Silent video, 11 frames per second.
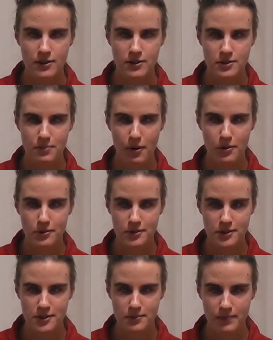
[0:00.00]

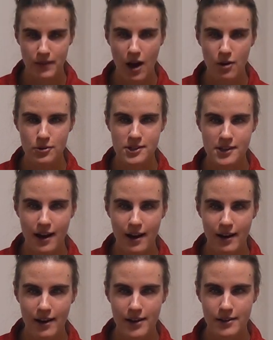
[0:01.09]
sports
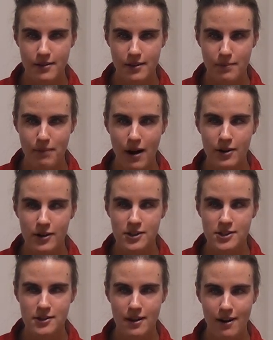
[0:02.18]
outside in the
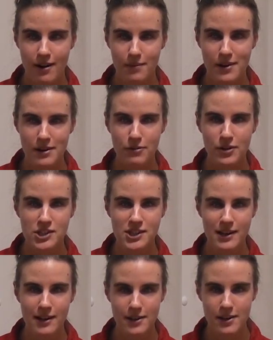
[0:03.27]
parks. There are many
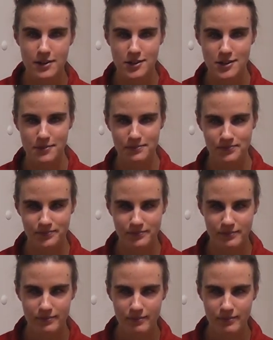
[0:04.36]
facilities,
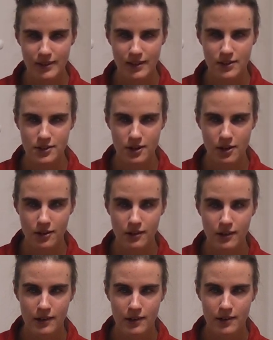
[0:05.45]
and
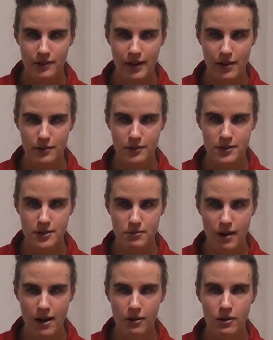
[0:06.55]
so you can do this as
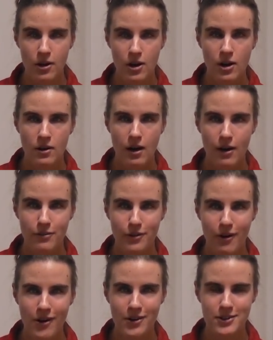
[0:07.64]
well. Of
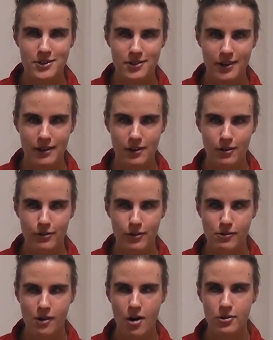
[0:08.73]
course, you can go for
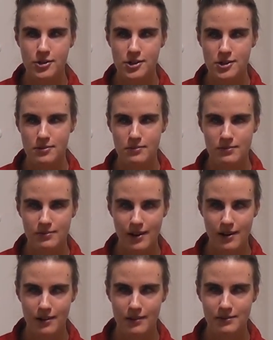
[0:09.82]
walks. There
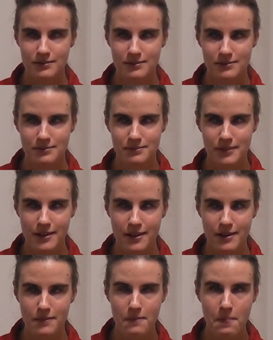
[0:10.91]
are
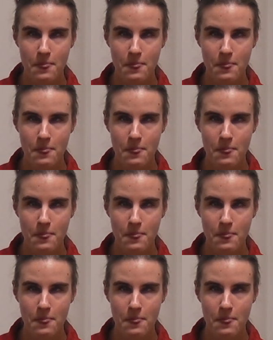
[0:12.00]
many